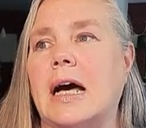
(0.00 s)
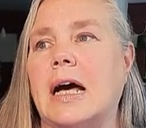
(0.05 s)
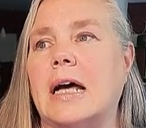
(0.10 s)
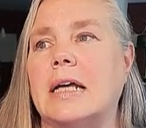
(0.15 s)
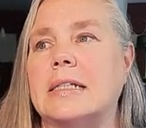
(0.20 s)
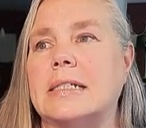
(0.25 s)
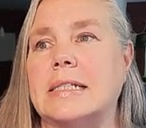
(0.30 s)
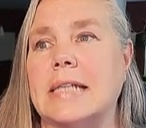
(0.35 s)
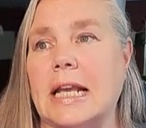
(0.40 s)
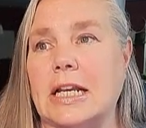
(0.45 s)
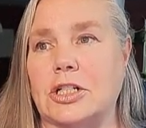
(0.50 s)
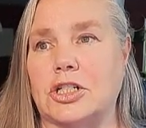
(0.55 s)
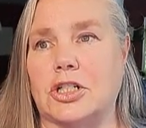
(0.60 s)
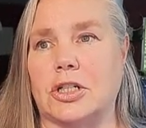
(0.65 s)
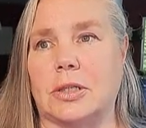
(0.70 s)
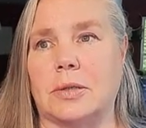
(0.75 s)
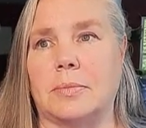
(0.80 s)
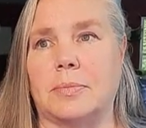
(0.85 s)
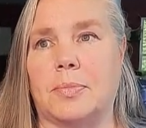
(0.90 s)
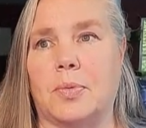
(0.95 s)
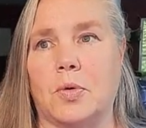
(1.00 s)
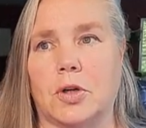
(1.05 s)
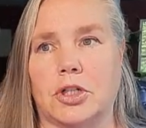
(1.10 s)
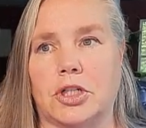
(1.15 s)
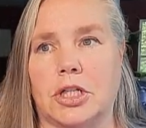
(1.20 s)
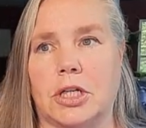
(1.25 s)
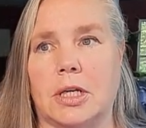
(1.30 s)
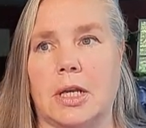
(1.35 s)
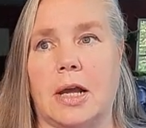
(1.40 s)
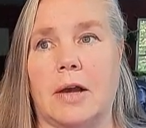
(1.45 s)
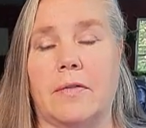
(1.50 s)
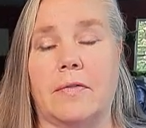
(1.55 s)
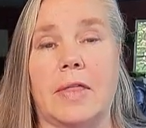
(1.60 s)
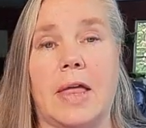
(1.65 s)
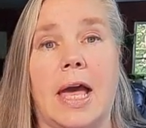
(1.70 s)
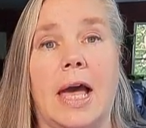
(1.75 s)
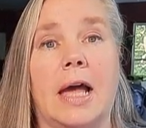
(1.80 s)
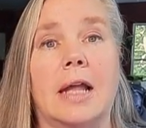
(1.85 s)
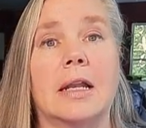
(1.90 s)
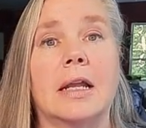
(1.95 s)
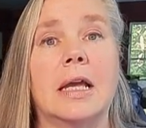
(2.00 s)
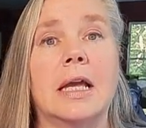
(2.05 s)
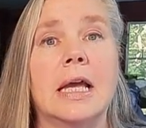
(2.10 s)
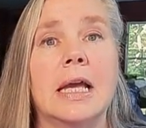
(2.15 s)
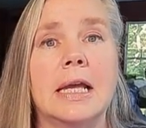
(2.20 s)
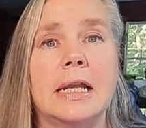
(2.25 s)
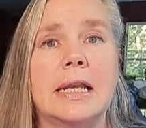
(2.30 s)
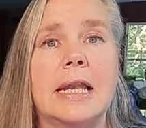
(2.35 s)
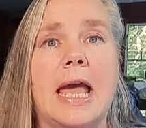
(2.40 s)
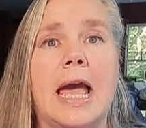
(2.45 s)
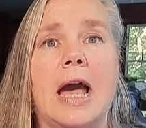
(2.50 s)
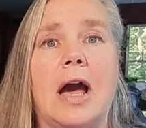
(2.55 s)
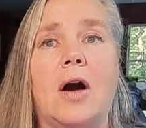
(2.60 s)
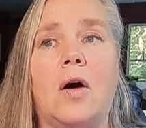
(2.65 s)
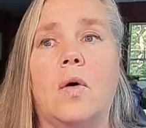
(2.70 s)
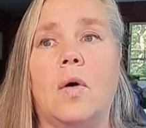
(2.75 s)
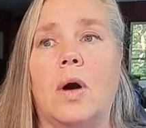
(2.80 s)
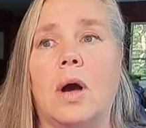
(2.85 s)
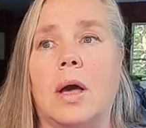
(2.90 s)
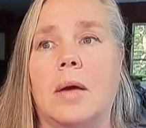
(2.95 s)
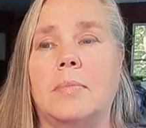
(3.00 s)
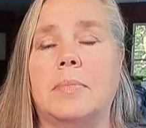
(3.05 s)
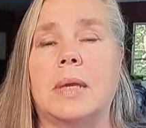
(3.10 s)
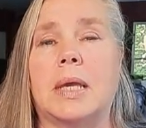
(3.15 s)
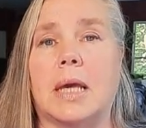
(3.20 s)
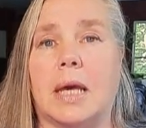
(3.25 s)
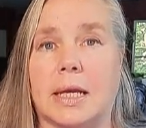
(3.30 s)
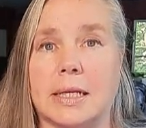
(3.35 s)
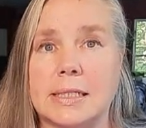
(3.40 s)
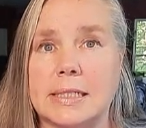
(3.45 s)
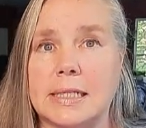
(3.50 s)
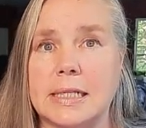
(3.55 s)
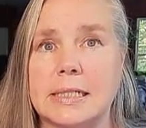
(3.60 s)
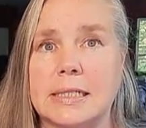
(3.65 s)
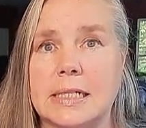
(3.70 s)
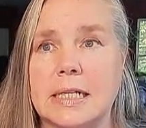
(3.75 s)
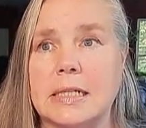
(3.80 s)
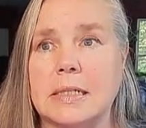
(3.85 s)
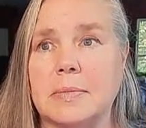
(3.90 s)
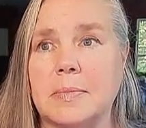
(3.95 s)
section portion of that. Now, because this is